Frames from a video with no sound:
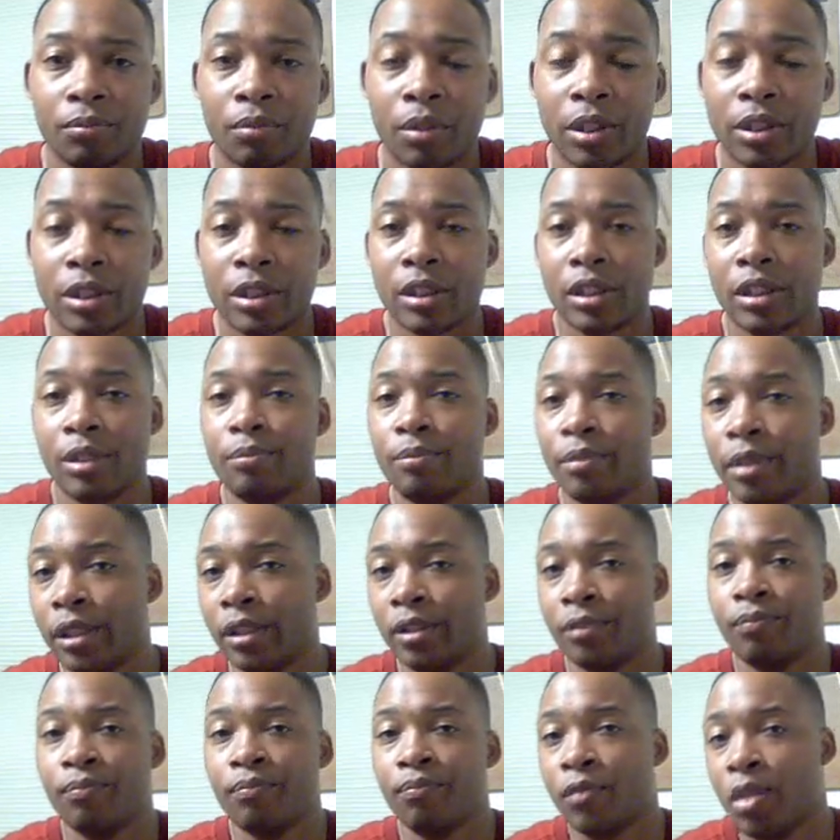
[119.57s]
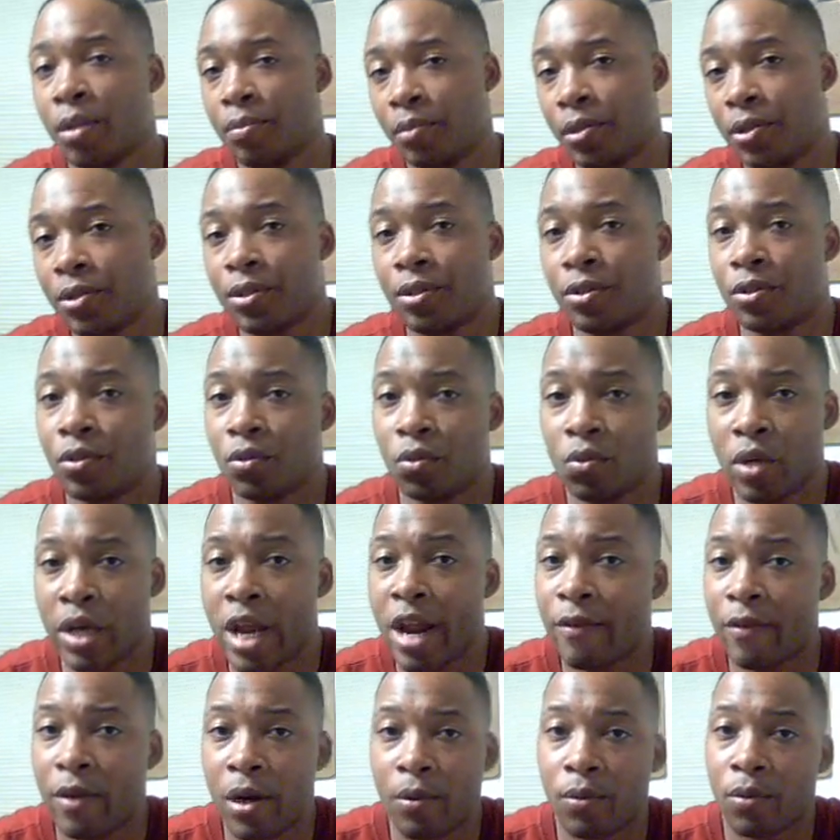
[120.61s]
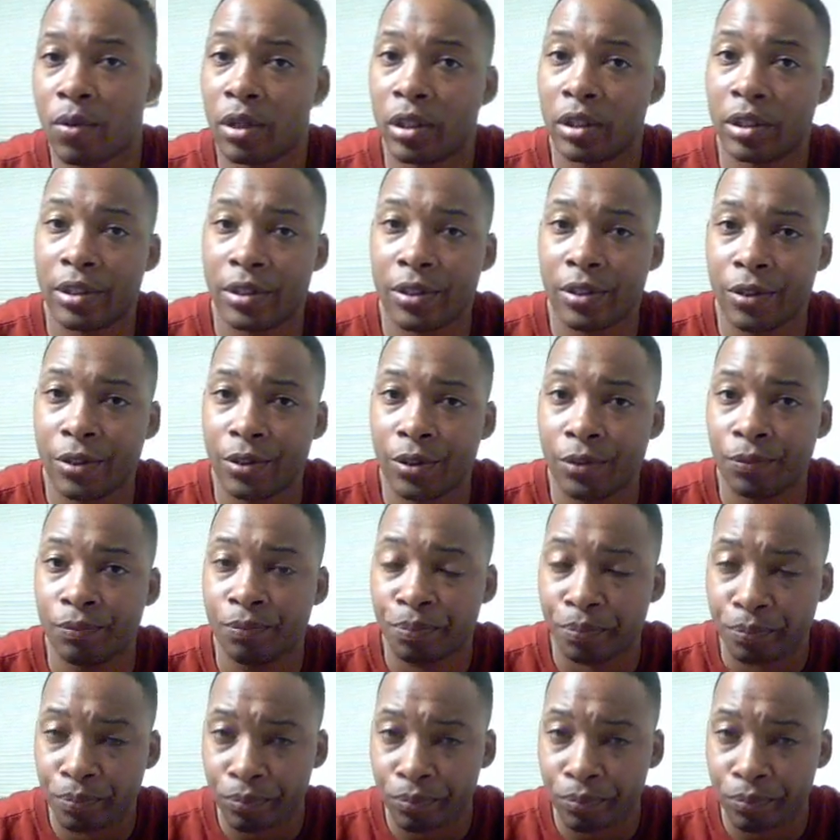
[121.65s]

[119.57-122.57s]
Personally, me, I'm listening to whatever I want to listen to.